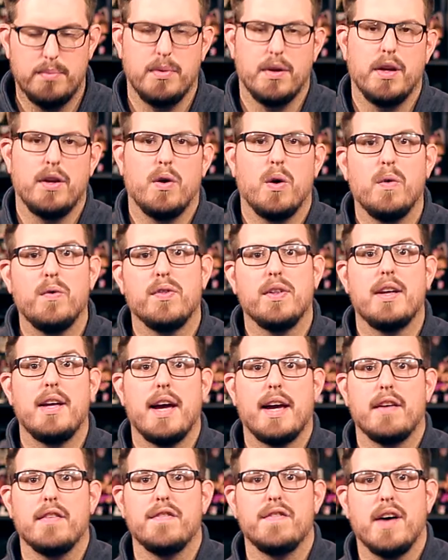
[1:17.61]
but hopefully
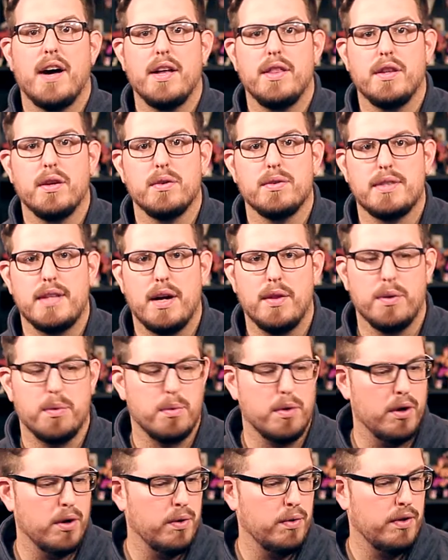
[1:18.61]
I can find those down the
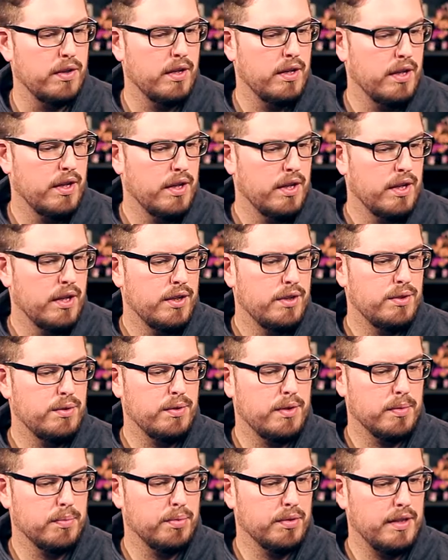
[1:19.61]
road
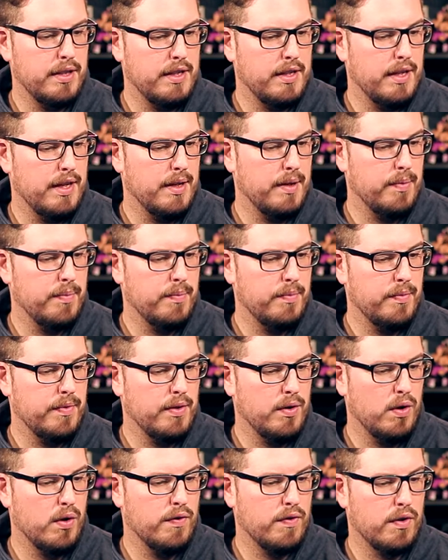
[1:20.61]
to complete him.
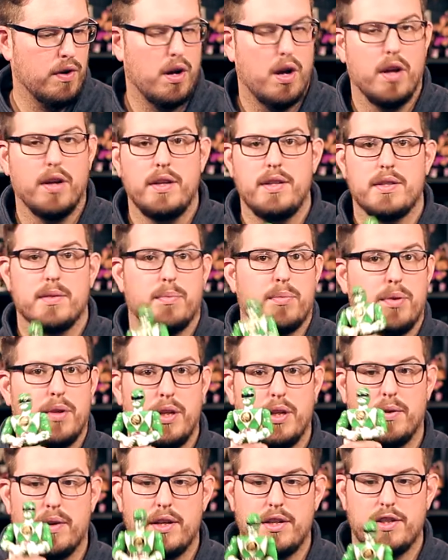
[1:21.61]
Overall, he's in
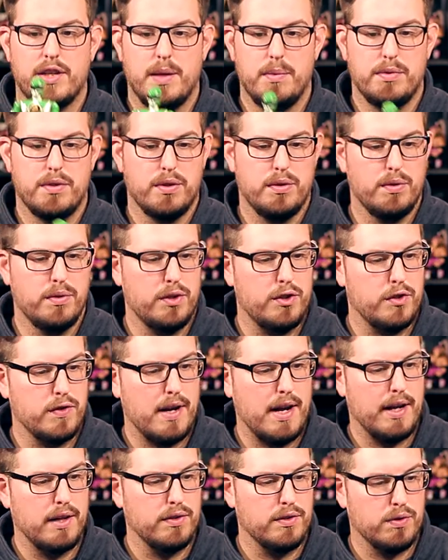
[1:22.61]
pretty great shape too. The
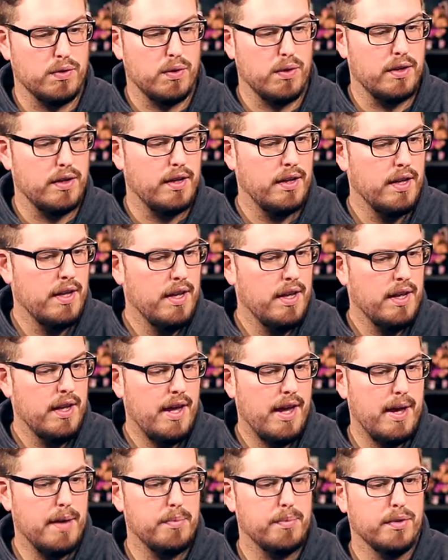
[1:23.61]
Dragonzord
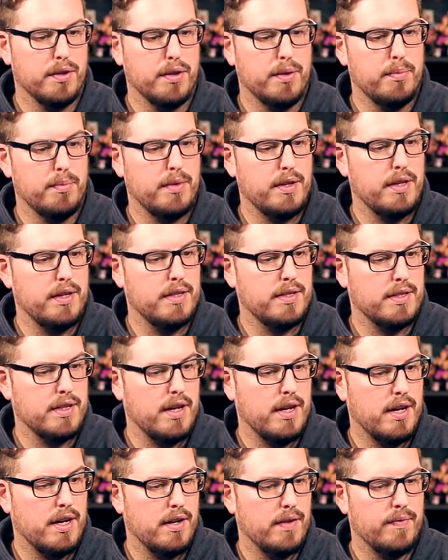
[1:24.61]
emblem is
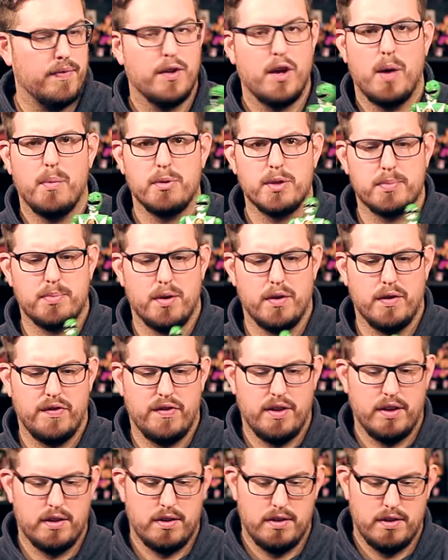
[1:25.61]
almost
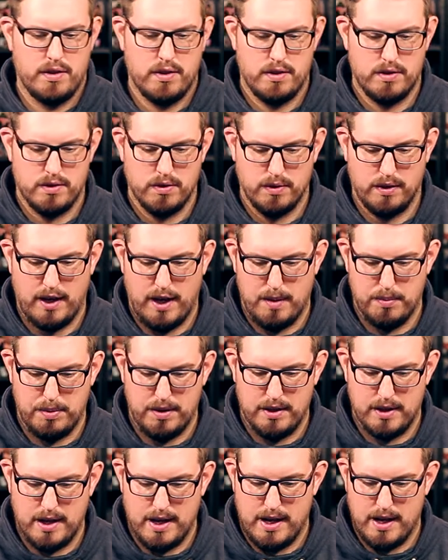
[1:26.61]
perfect, so can't
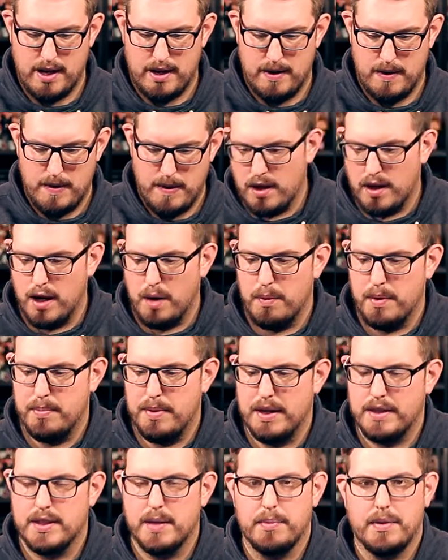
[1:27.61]
beat that. We
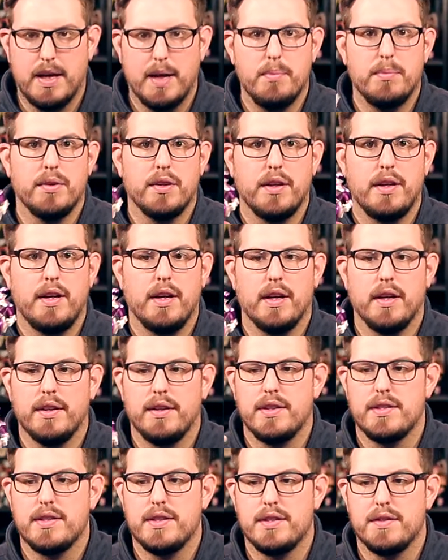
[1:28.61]
picked up Kimberly here.
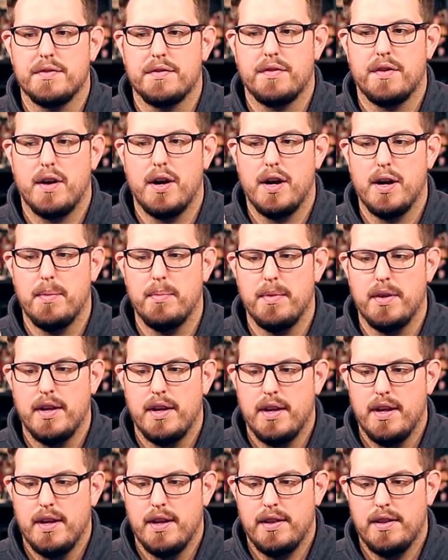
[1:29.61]
This is from
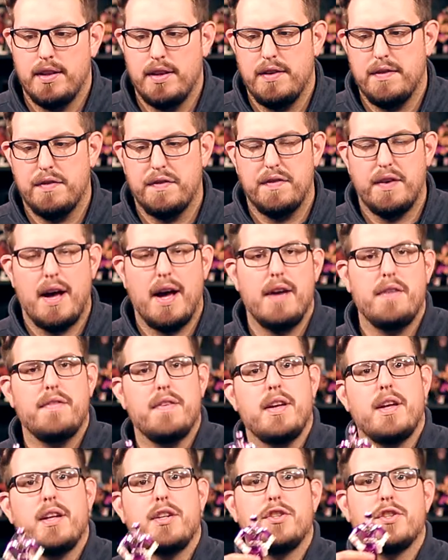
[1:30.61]
the
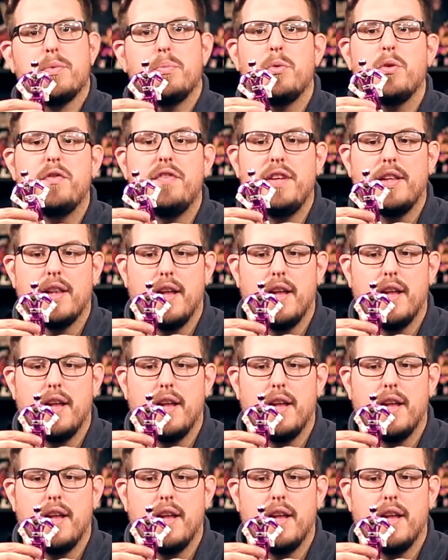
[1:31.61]
5-inch movie